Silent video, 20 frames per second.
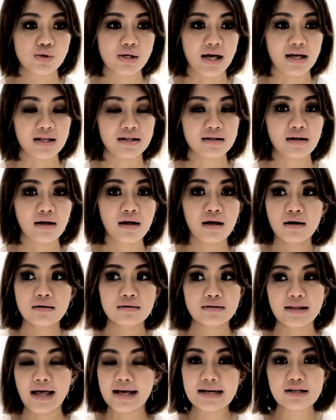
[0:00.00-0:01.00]
and
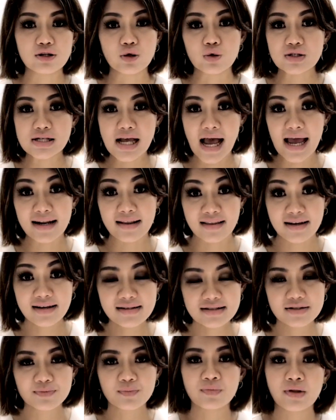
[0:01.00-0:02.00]
that, those kind of things.